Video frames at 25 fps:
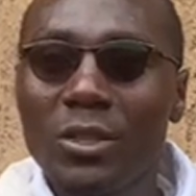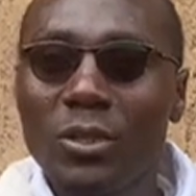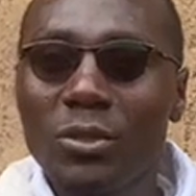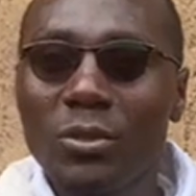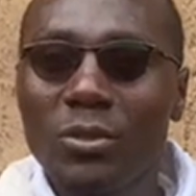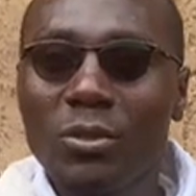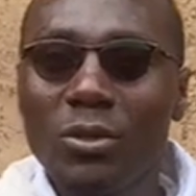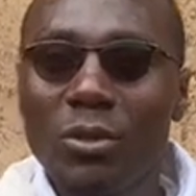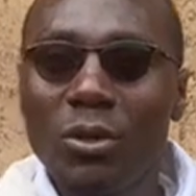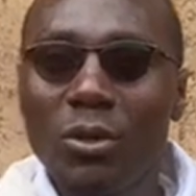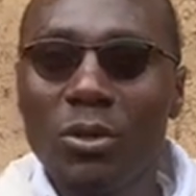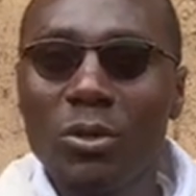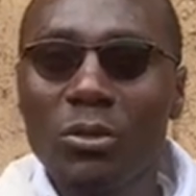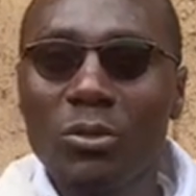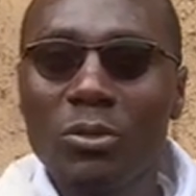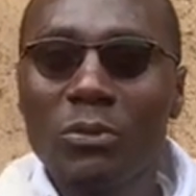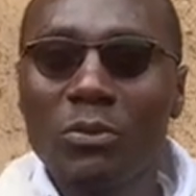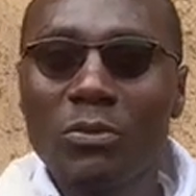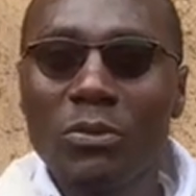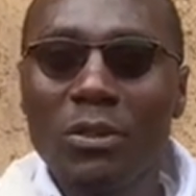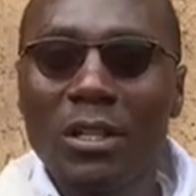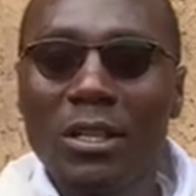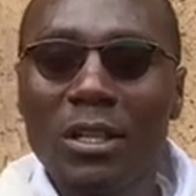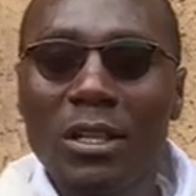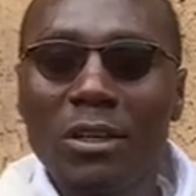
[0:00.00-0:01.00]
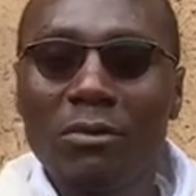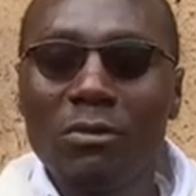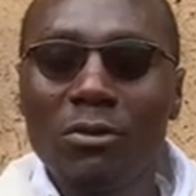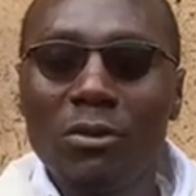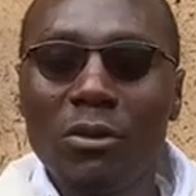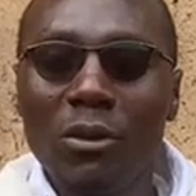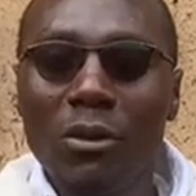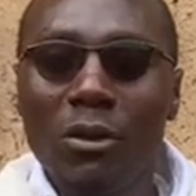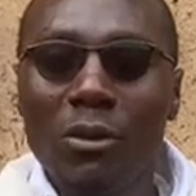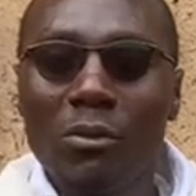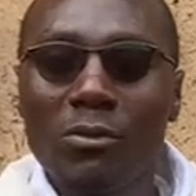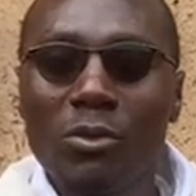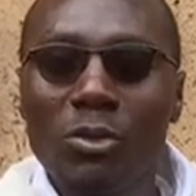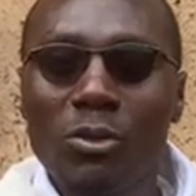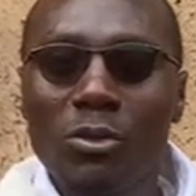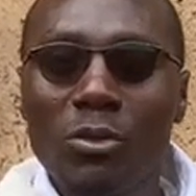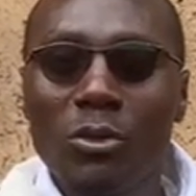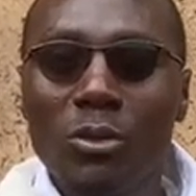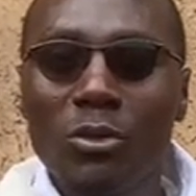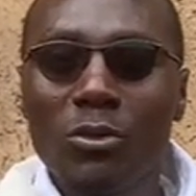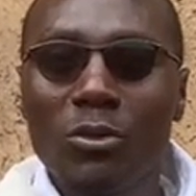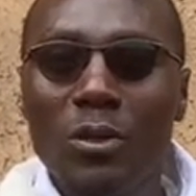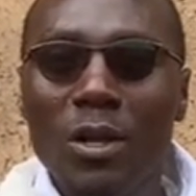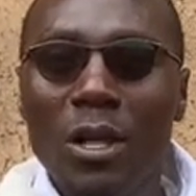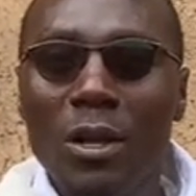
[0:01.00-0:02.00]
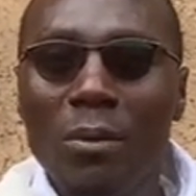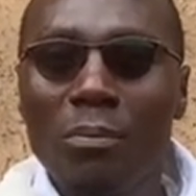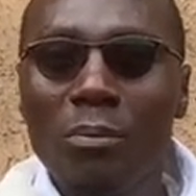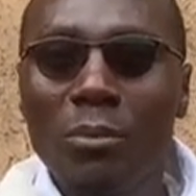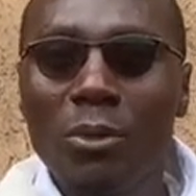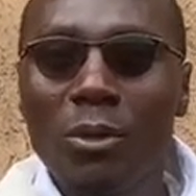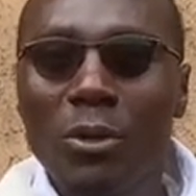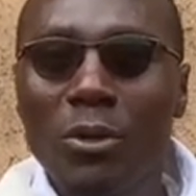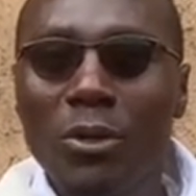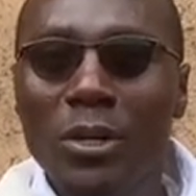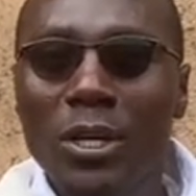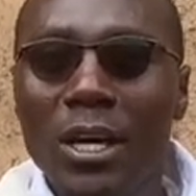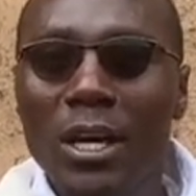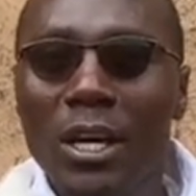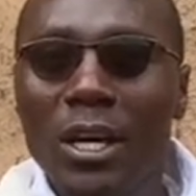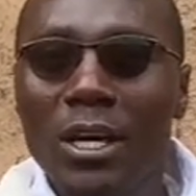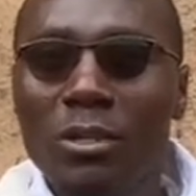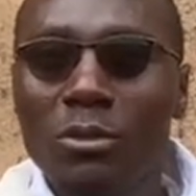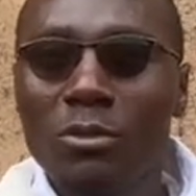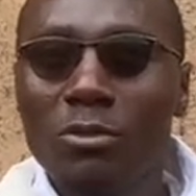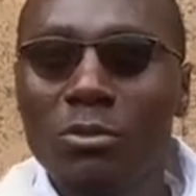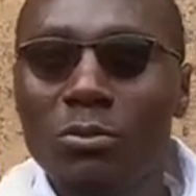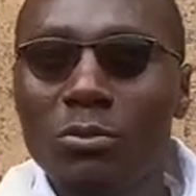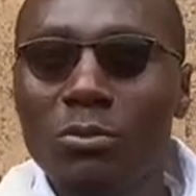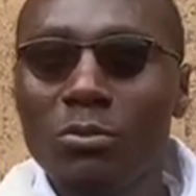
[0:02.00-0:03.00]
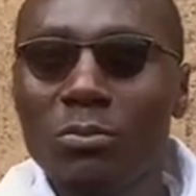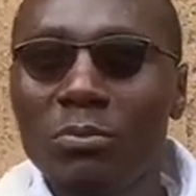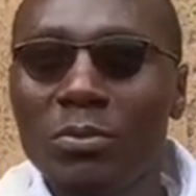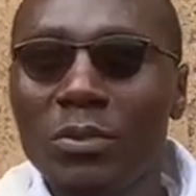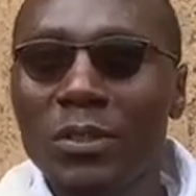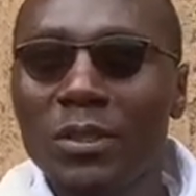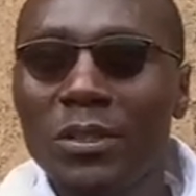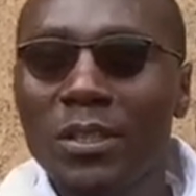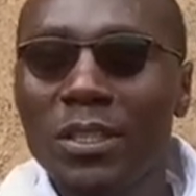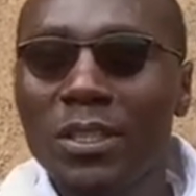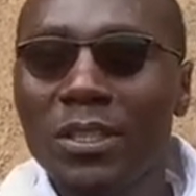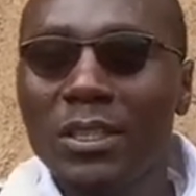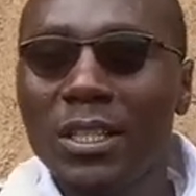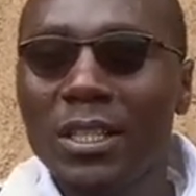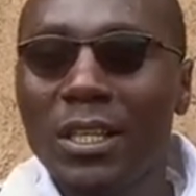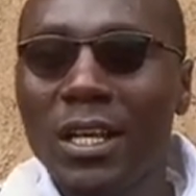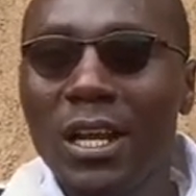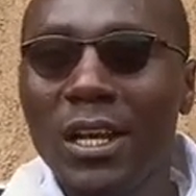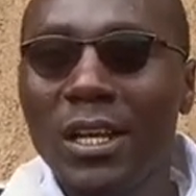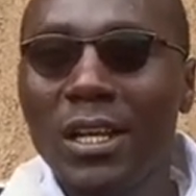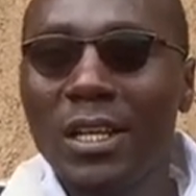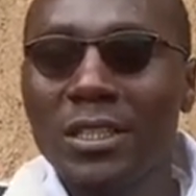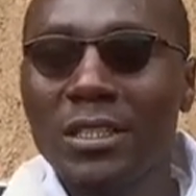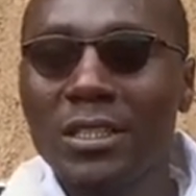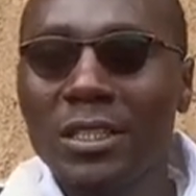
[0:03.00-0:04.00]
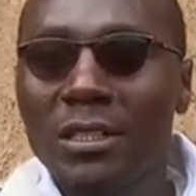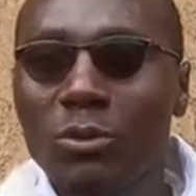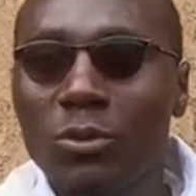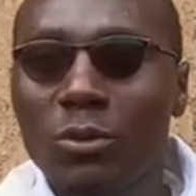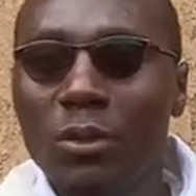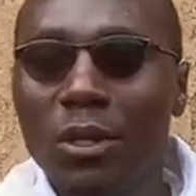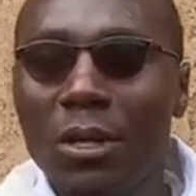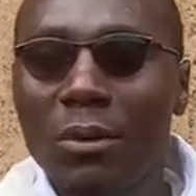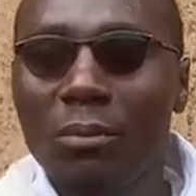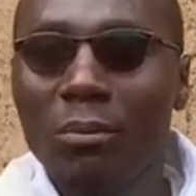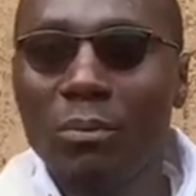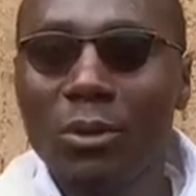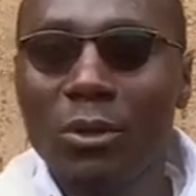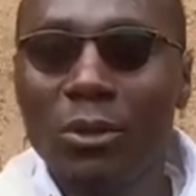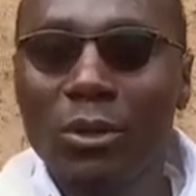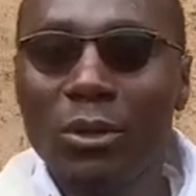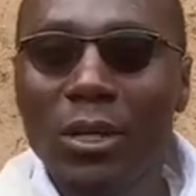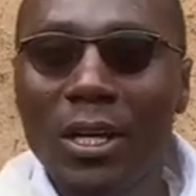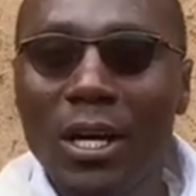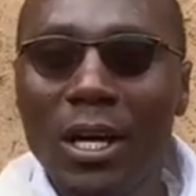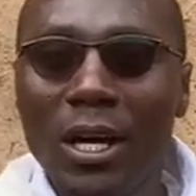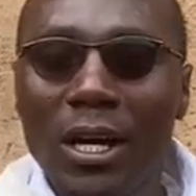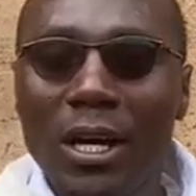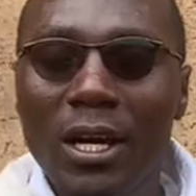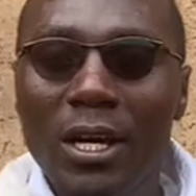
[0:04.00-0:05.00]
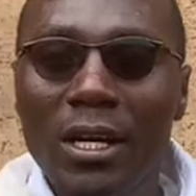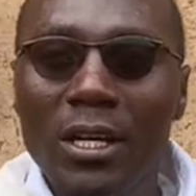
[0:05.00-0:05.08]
you go, you fill the form, you go to the employer, you written a letter to the employer,